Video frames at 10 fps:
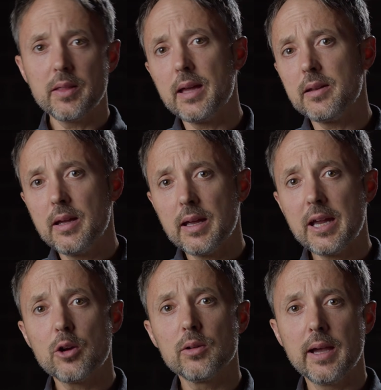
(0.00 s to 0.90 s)
that
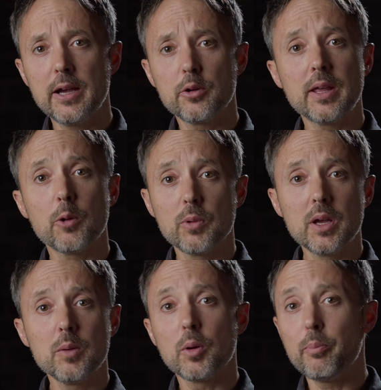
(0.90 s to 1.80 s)
hair light or that
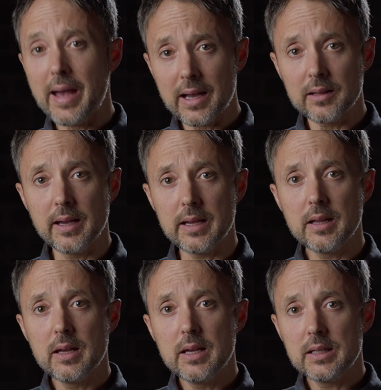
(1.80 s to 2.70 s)
rim or backlight
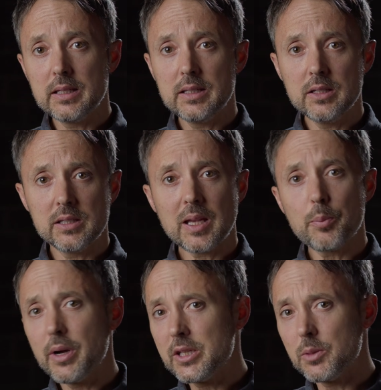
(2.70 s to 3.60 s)

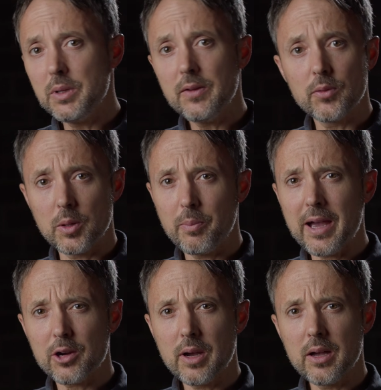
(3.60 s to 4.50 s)
separates me from the
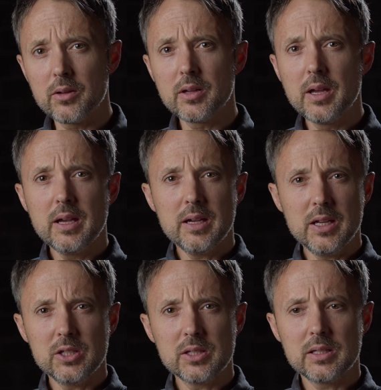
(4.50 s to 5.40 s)
background
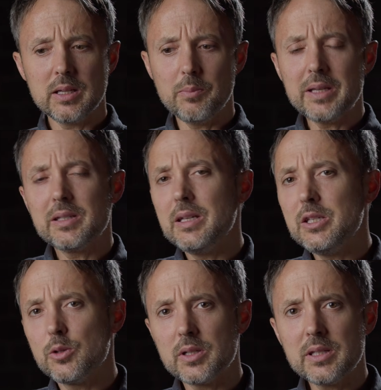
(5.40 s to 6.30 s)
and just it makes it
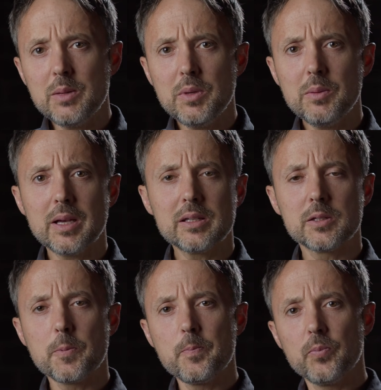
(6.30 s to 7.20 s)
easier to see me,
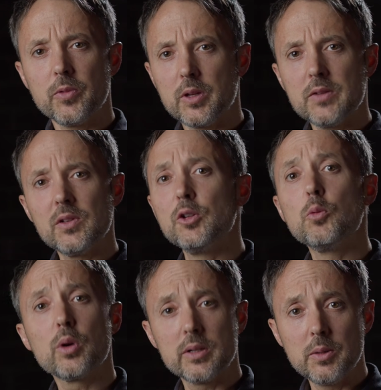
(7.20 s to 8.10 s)
gives a little
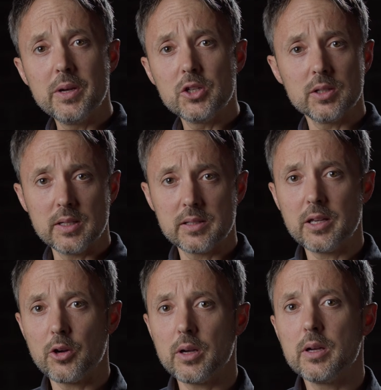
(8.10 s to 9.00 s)
more dimension,
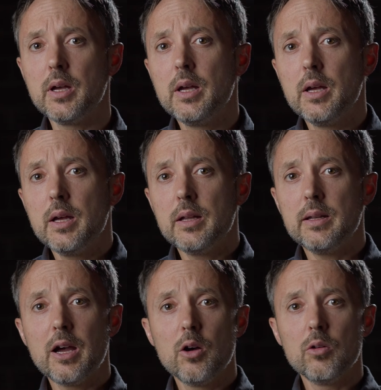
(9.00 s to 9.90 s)
etc.
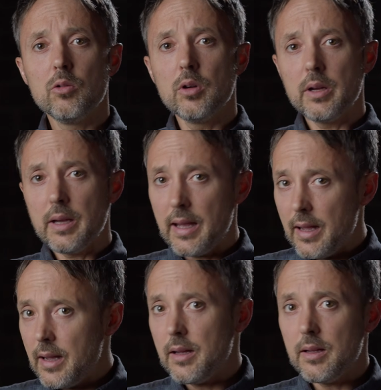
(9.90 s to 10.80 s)
Now,
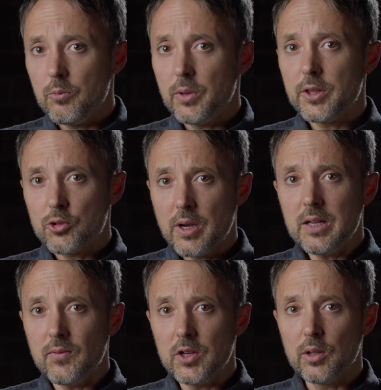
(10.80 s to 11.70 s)
with a
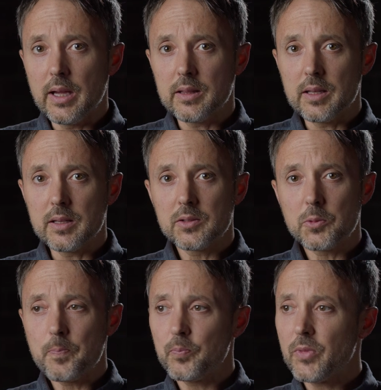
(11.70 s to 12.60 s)
training video like this,
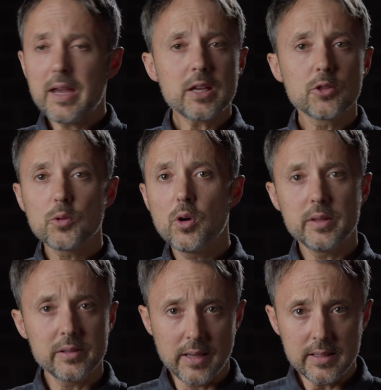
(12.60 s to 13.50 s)
I can throw all
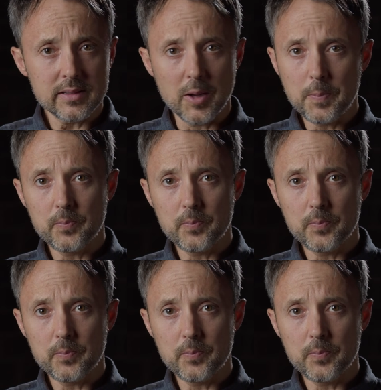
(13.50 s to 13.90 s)
these lights up